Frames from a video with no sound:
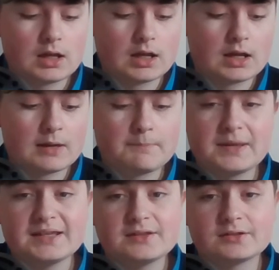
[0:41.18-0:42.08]
A
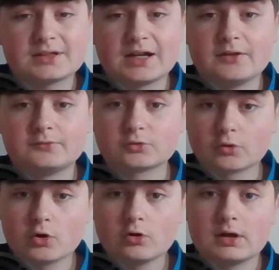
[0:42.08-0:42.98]
big kind of
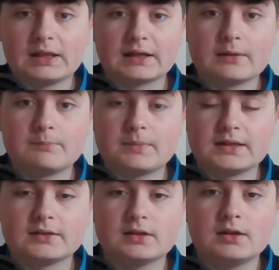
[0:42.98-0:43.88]
draw, and like a
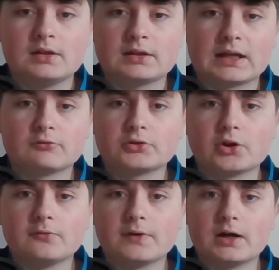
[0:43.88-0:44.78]
big kind of
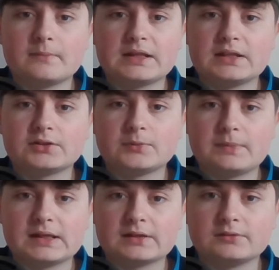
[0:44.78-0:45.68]
result for Armenia
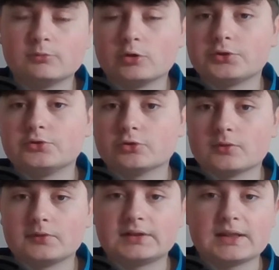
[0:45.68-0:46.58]
to draw
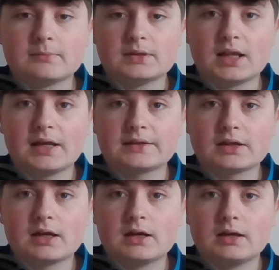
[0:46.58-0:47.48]
with a team
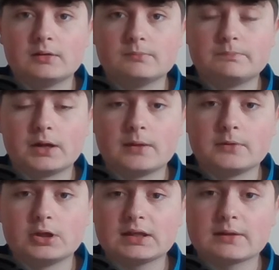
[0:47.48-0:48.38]
like Bayern
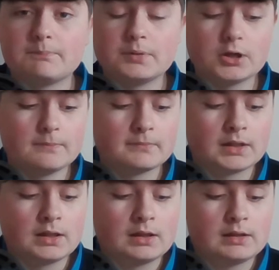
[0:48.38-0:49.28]
Munich. But
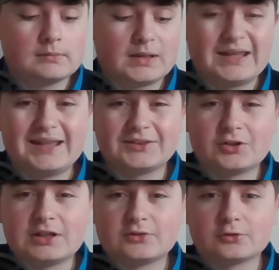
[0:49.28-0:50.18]
it is
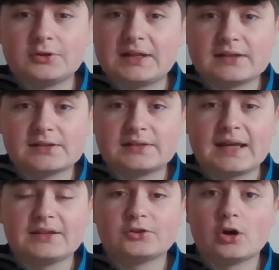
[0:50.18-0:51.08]
only a draw at the end of the
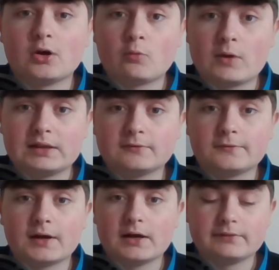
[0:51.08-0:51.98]
day, it's not a win
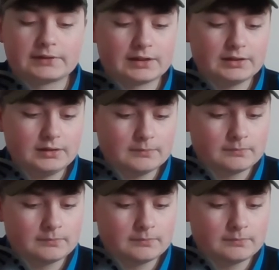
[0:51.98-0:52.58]
for either side.